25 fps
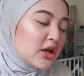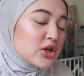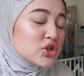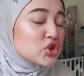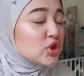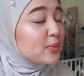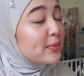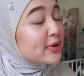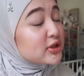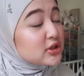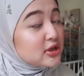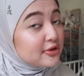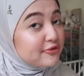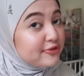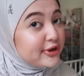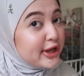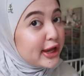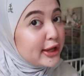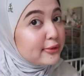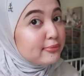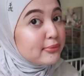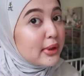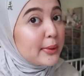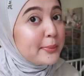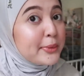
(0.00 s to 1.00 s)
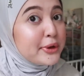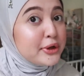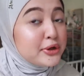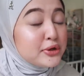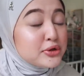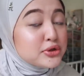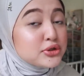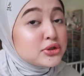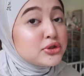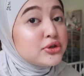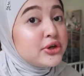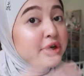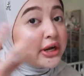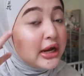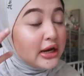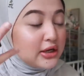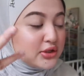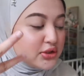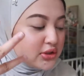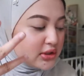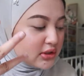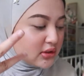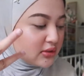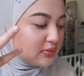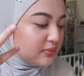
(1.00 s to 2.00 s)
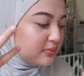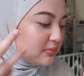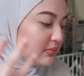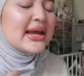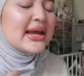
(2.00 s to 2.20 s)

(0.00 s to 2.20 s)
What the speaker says: So, because of that, I'm going to use three colours je.